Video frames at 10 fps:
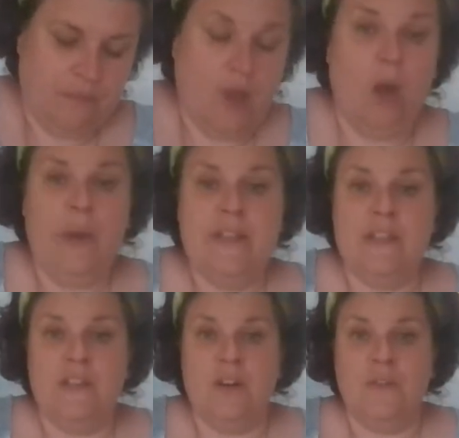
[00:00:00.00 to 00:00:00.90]
Oh, it is.
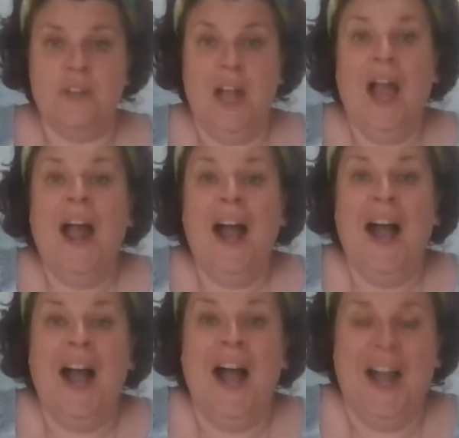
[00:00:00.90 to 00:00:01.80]
It's soft.
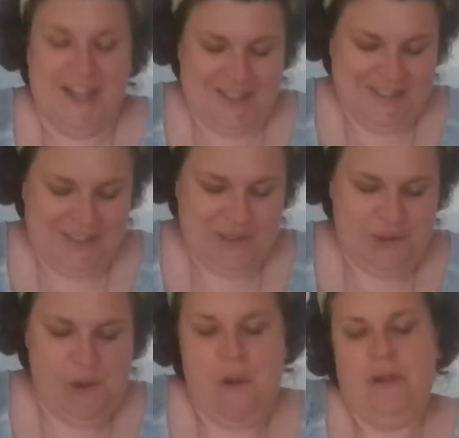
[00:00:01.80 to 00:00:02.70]
So
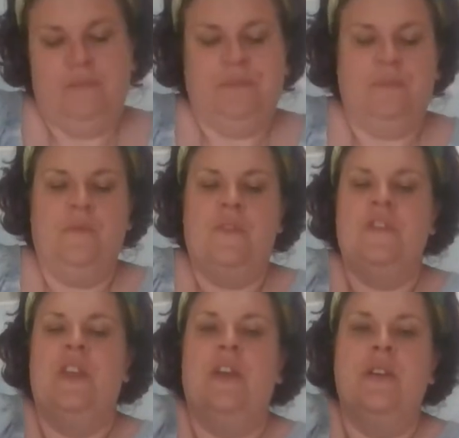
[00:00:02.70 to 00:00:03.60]

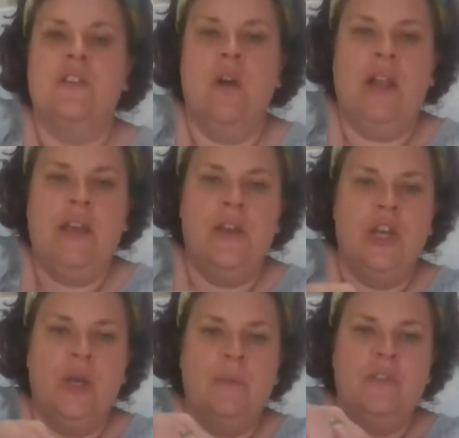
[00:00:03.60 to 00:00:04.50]
there you go. It's got like
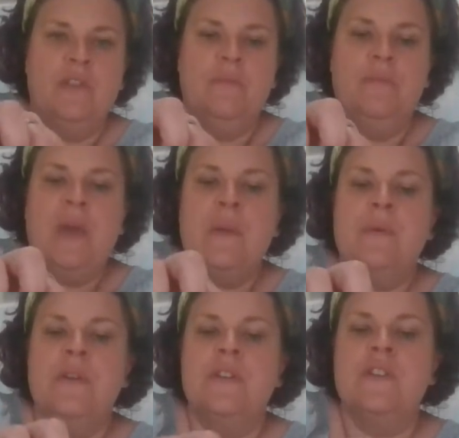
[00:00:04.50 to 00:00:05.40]
herbs,
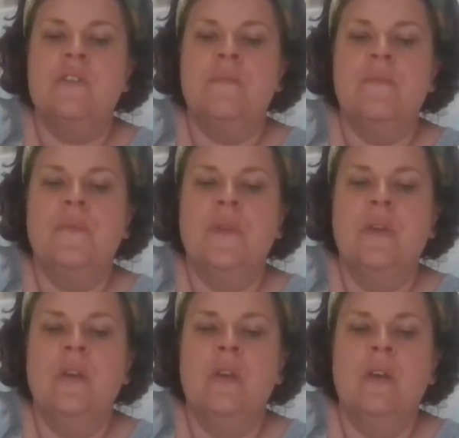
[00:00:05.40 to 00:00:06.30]
peppers,
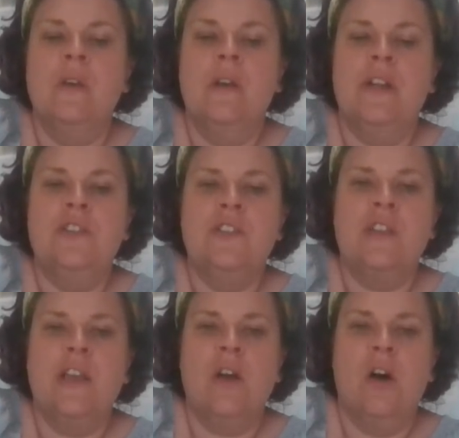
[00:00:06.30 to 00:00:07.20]
and it's just
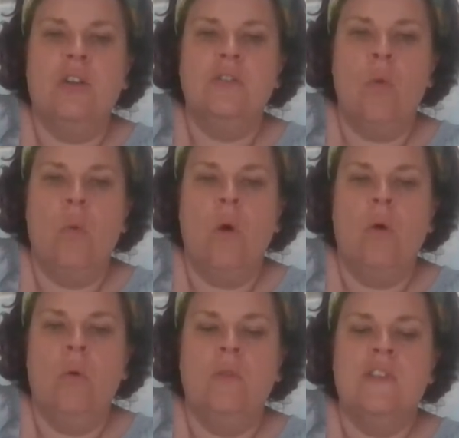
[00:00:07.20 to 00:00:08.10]
like hot.
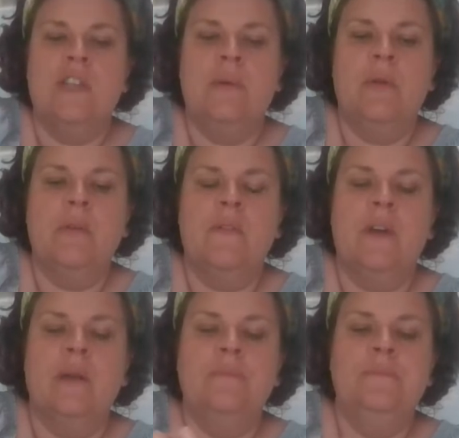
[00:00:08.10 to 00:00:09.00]
Whoa, the steam coming off
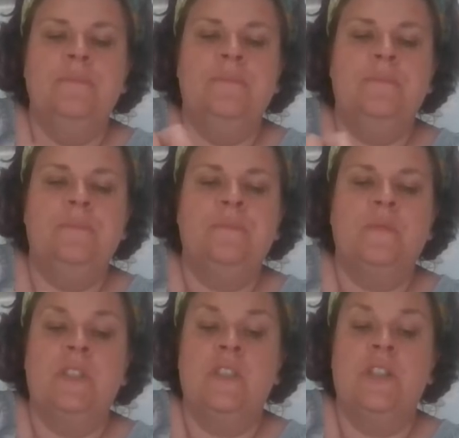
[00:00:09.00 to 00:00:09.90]
that.
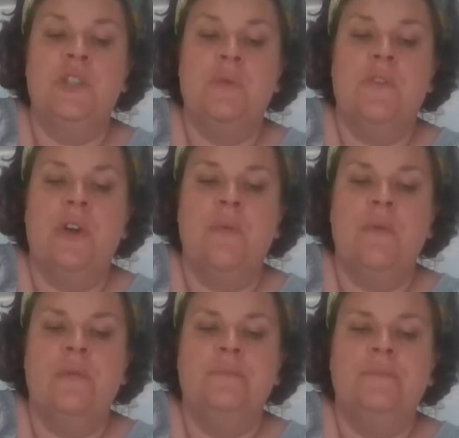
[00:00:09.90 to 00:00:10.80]
This is going to be very
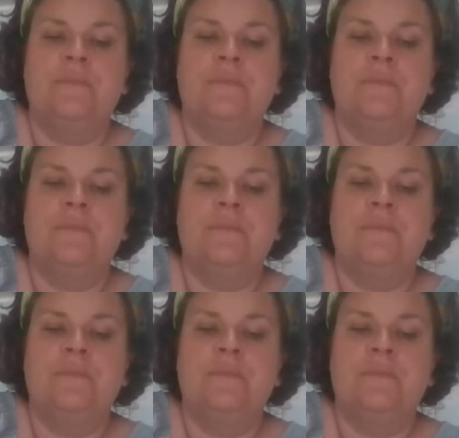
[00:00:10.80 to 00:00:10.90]
warm.